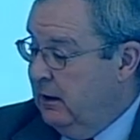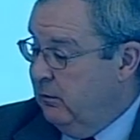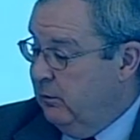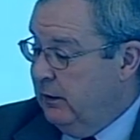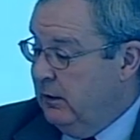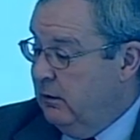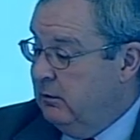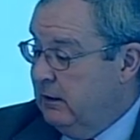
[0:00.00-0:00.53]
but
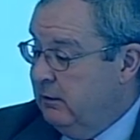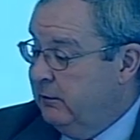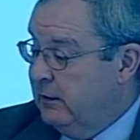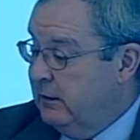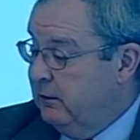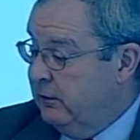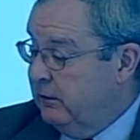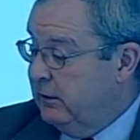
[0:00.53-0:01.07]
only for
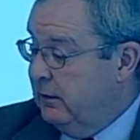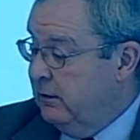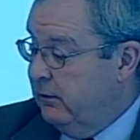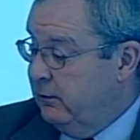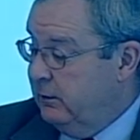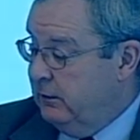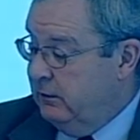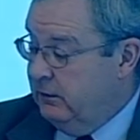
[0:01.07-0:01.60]
those skills
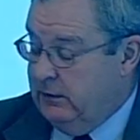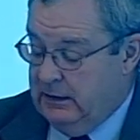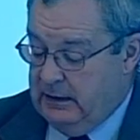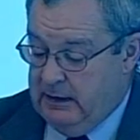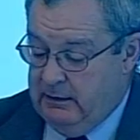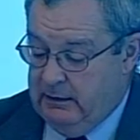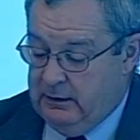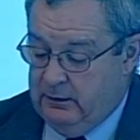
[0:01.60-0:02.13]
which are
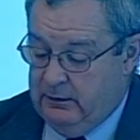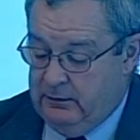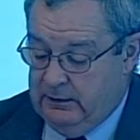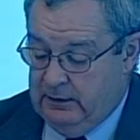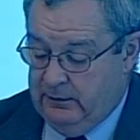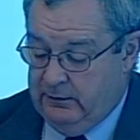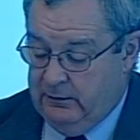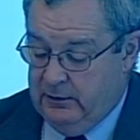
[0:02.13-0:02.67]
generic and
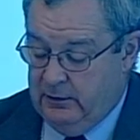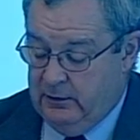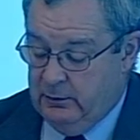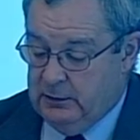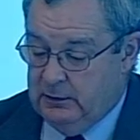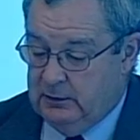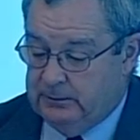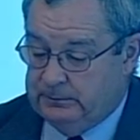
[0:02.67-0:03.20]
transferable.